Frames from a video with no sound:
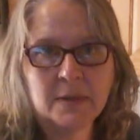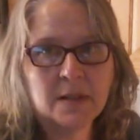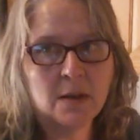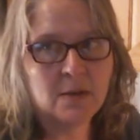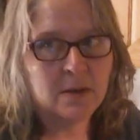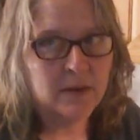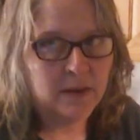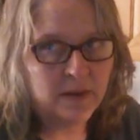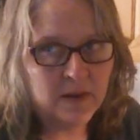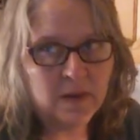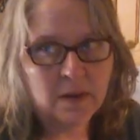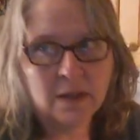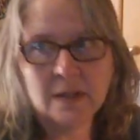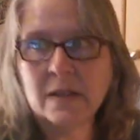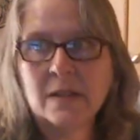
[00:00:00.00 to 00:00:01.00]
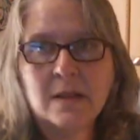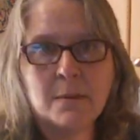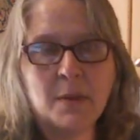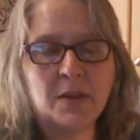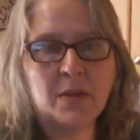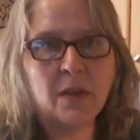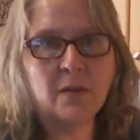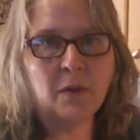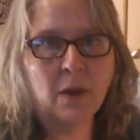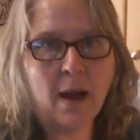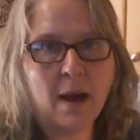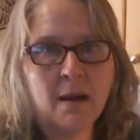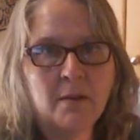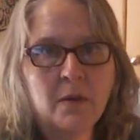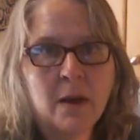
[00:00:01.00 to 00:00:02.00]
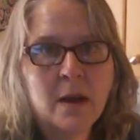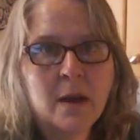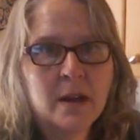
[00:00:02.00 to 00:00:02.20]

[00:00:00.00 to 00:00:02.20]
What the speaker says: So this is the month of love.